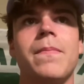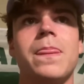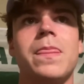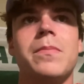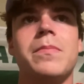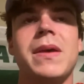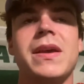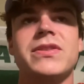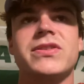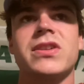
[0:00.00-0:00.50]

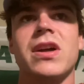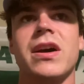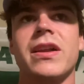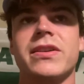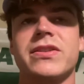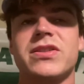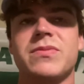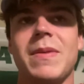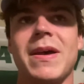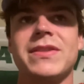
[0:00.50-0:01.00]
based on
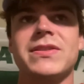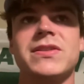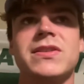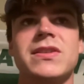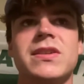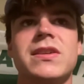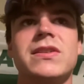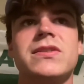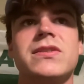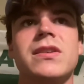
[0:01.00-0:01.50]

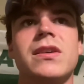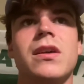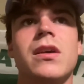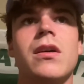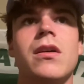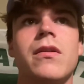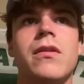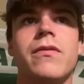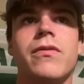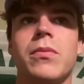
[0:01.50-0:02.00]
expenses.
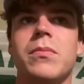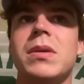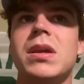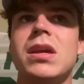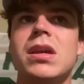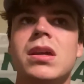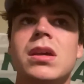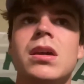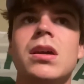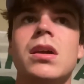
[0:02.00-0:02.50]
For
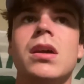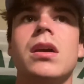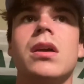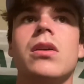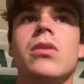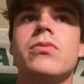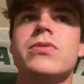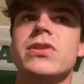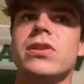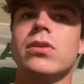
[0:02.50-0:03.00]
me,
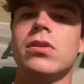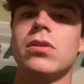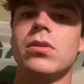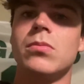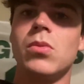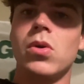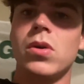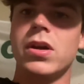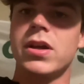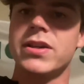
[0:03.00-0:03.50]
it was a little
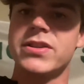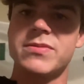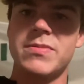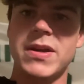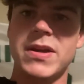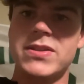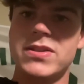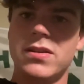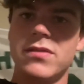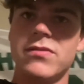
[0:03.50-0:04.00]
more
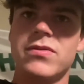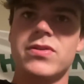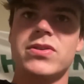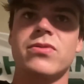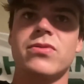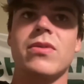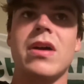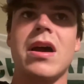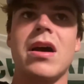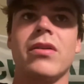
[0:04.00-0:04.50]
expensive. It was
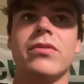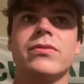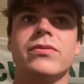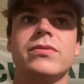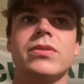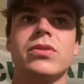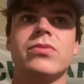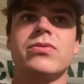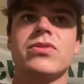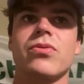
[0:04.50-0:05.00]

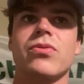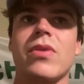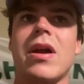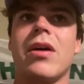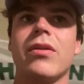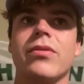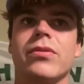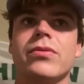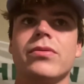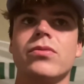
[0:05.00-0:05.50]

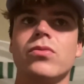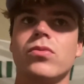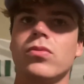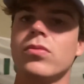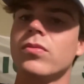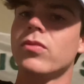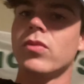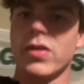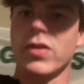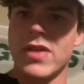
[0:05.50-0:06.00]
around
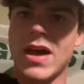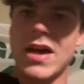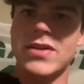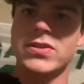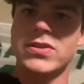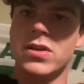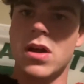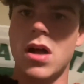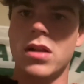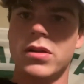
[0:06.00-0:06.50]

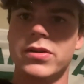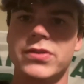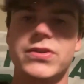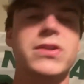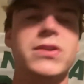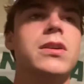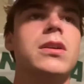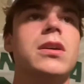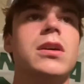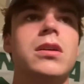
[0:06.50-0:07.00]
$1,000,
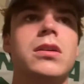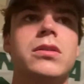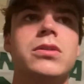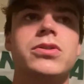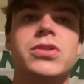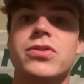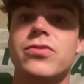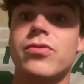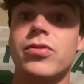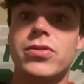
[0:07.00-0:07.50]

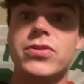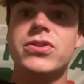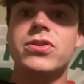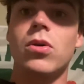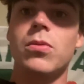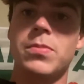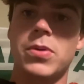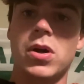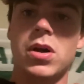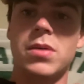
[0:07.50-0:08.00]
just for the
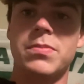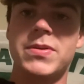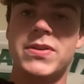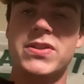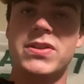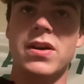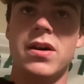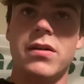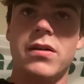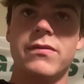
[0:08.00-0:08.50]
sole purpose
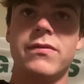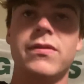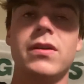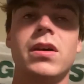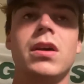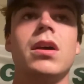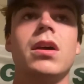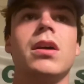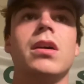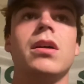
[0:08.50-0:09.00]
of
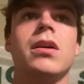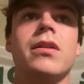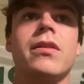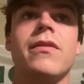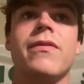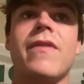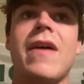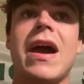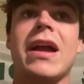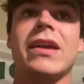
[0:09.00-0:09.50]
the
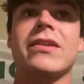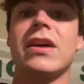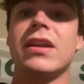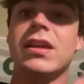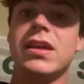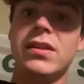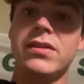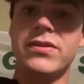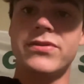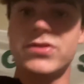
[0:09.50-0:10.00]
fact that
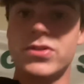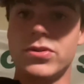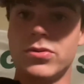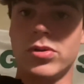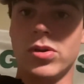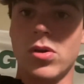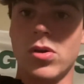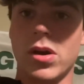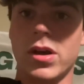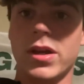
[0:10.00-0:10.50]
he lives in New
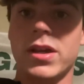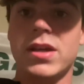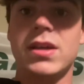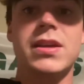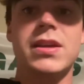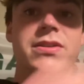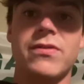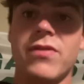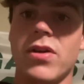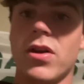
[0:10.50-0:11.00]
York. He
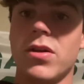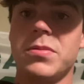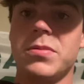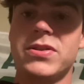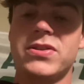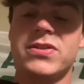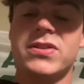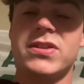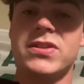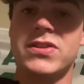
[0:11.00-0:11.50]
has a very
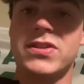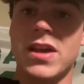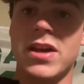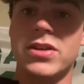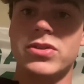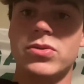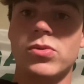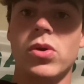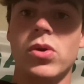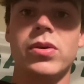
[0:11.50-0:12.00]
busy
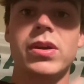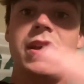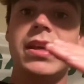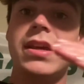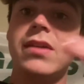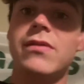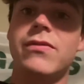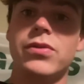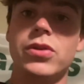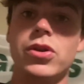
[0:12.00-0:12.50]
schedule.
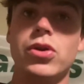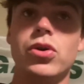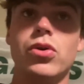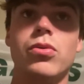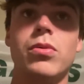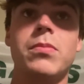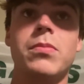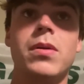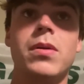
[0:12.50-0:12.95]
He flew